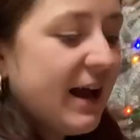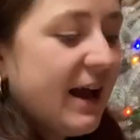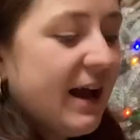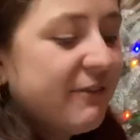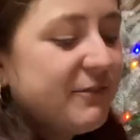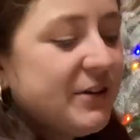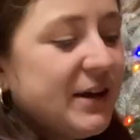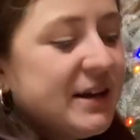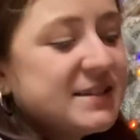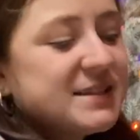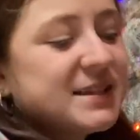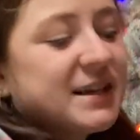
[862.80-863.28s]
have
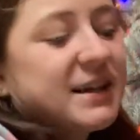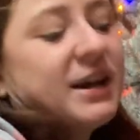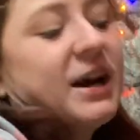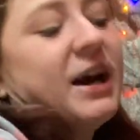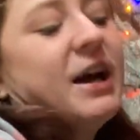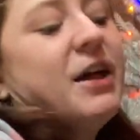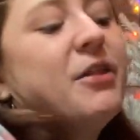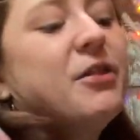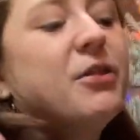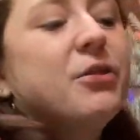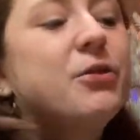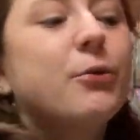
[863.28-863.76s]
yet to
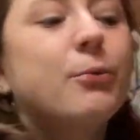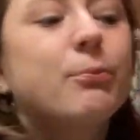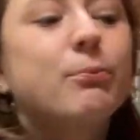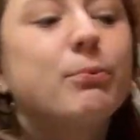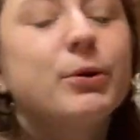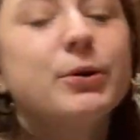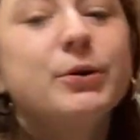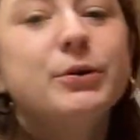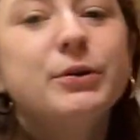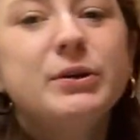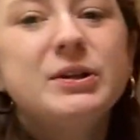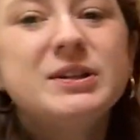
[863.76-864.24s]
cut the
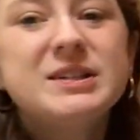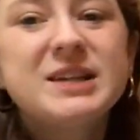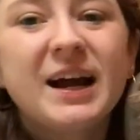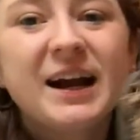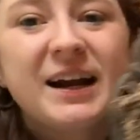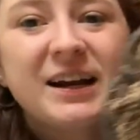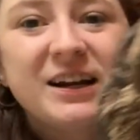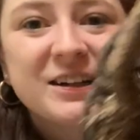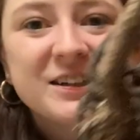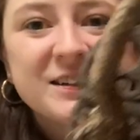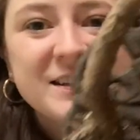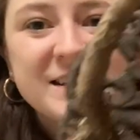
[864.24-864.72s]
root
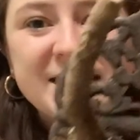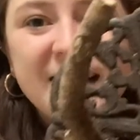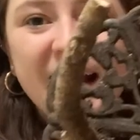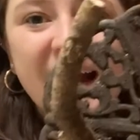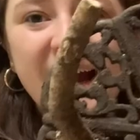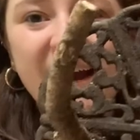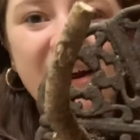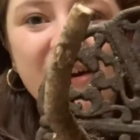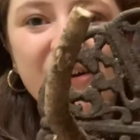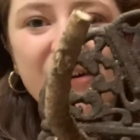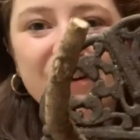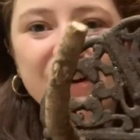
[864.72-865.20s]
entirely
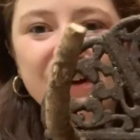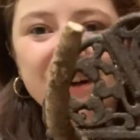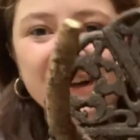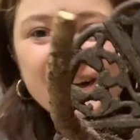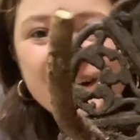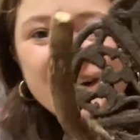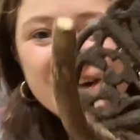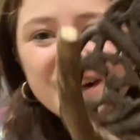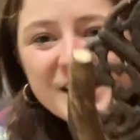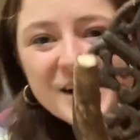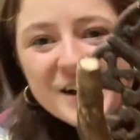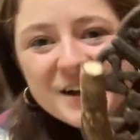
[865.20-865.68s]
out,
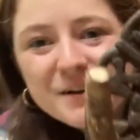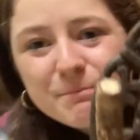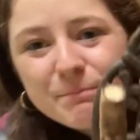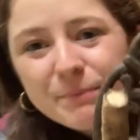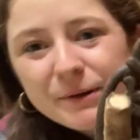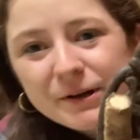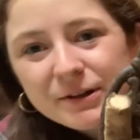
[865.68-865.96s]
but